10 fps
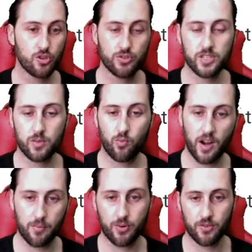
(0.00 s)
usually
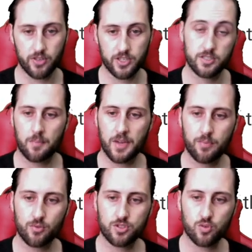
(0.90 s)
white and privileged
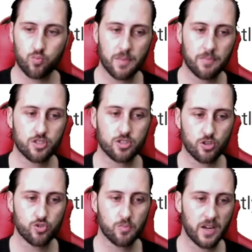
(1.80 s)
people to reap the
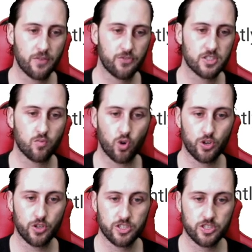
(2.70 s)
social benefits of
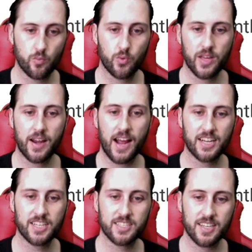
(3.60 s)
wokeness without
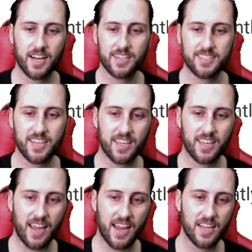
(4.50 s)
actually
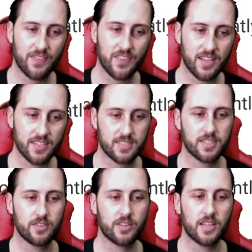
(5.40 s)
undertaking any of the
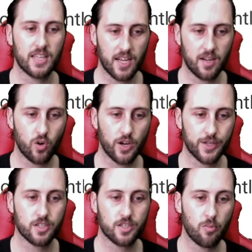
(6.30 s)
necessary
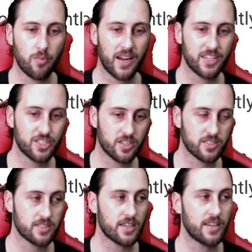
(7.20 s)
legwork to combat
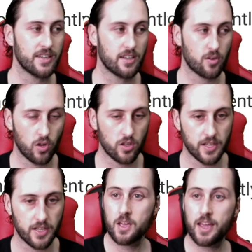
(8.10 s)
injustice and
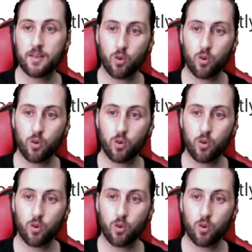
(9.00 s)
inequality. It